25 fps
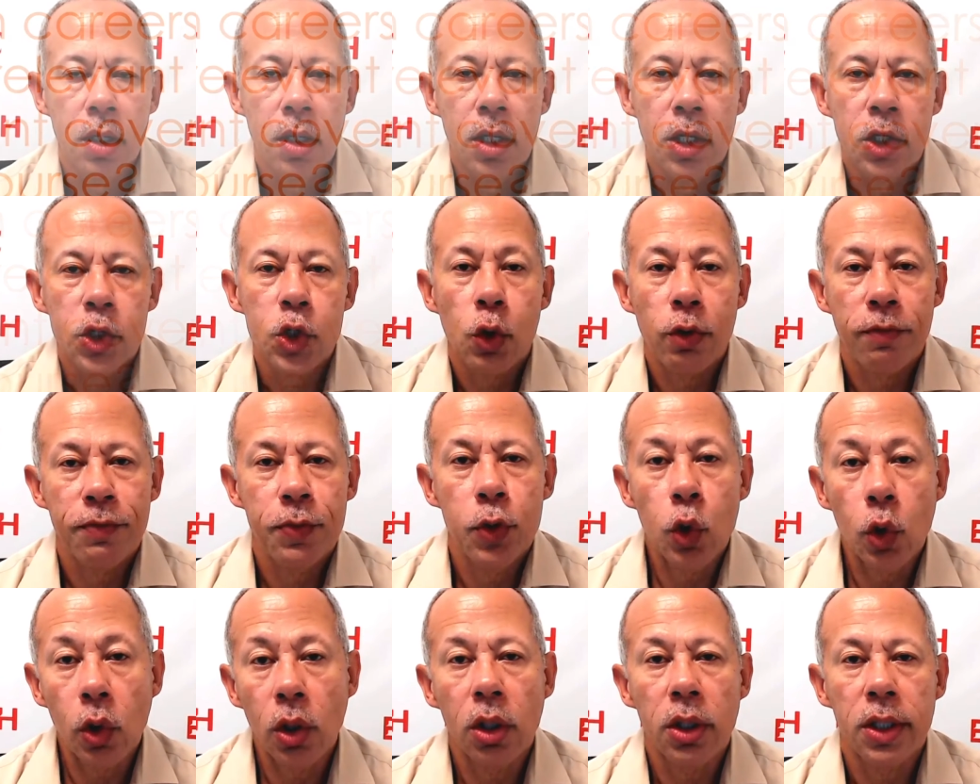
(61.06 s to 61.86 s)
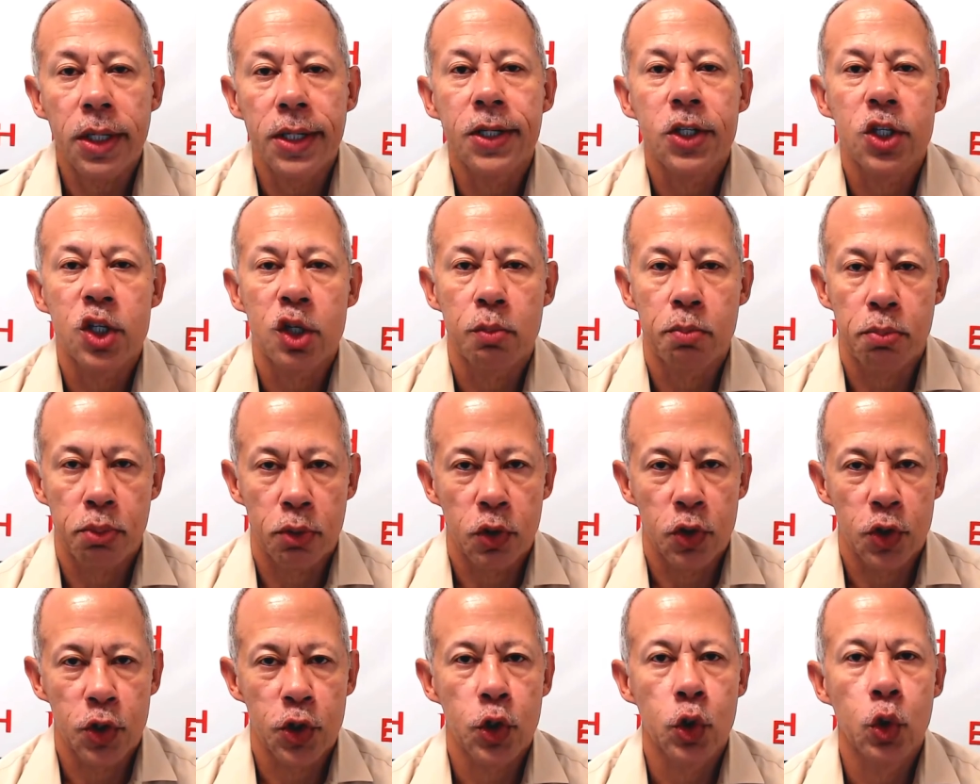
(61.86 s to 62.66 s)
So if you're looking to
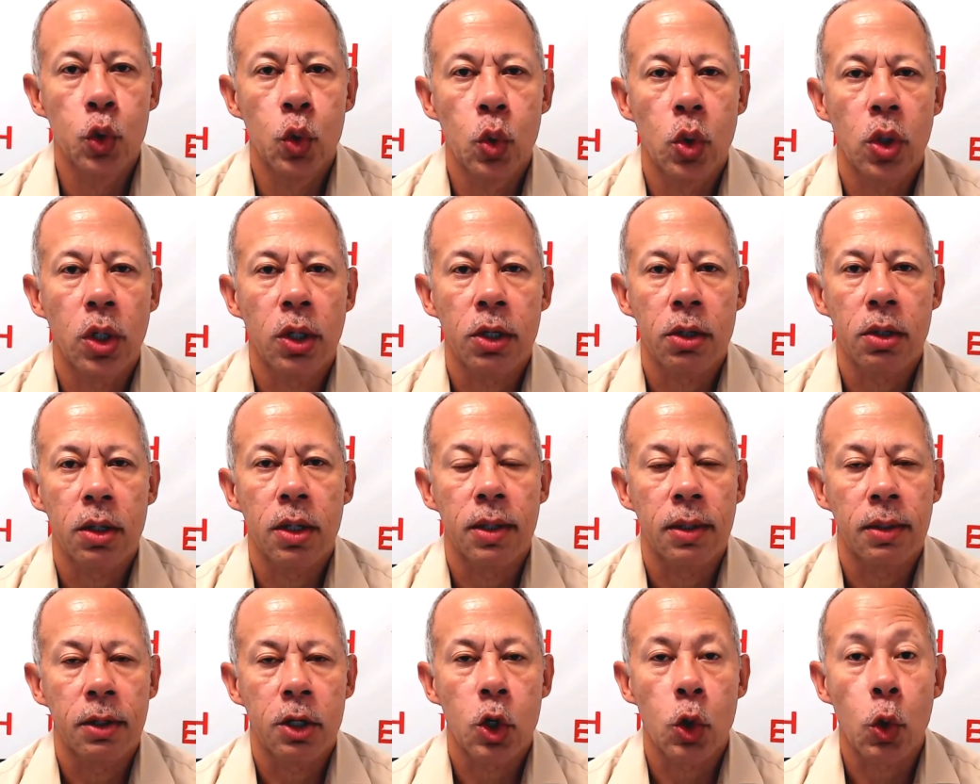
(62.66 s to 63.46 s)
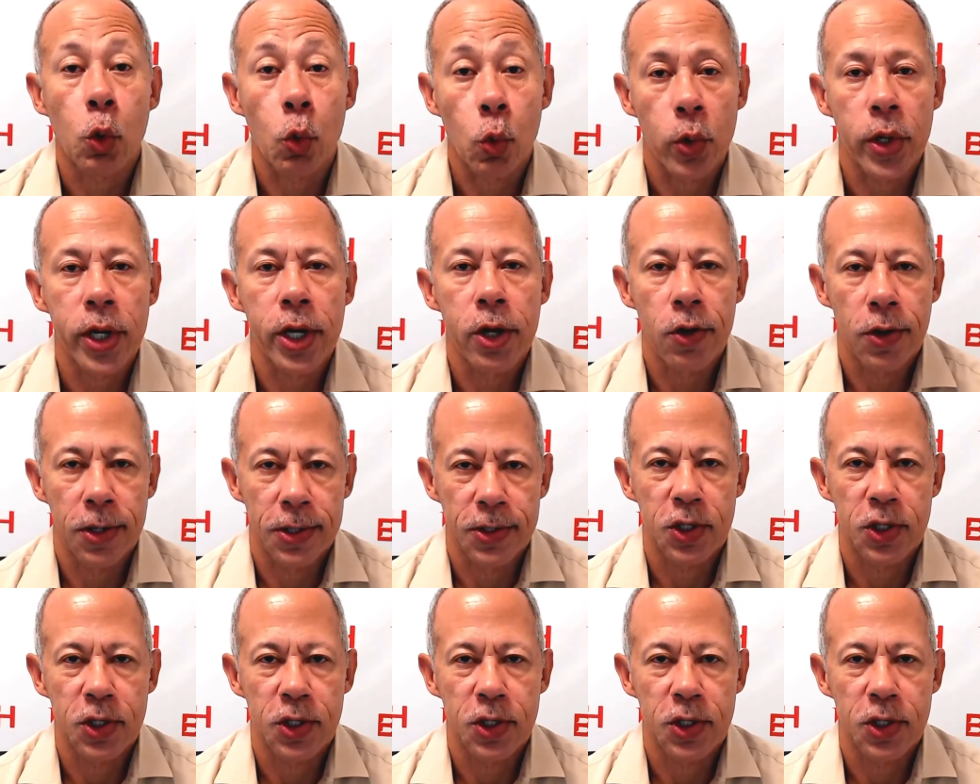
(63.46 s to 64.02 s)
pursue a career in